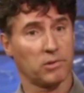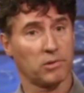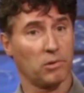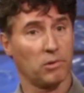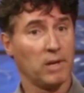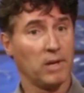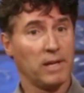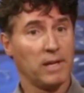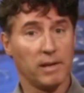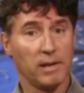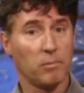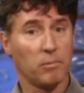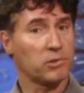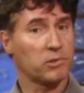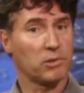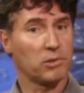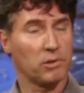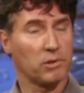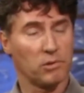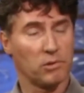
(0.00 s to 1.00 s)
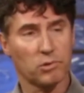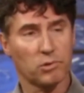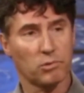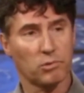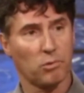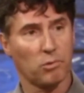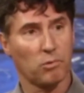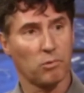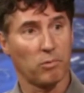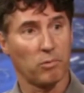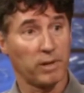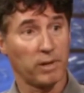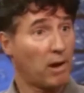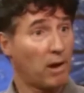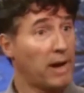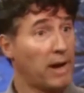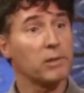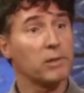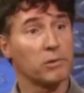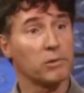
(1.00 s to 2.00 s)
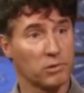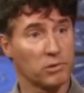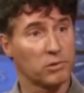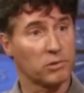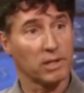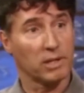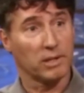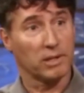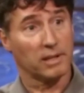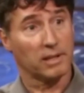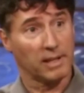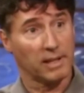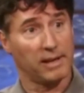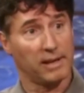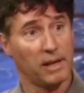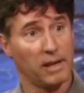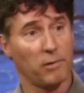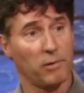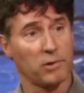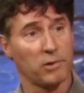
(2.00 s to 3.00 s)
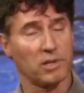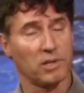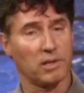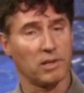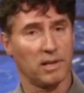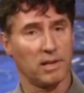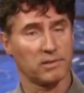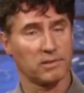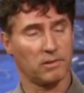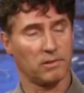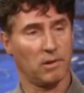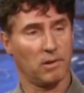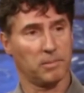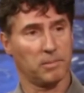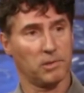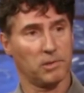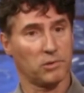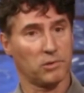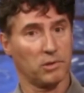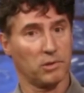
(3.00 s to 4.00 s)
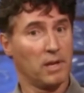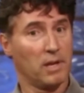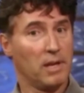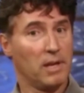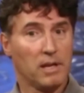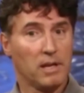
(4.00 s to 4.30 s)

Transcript: So it wasn't unusual when Highland was in that FRC Classic competition.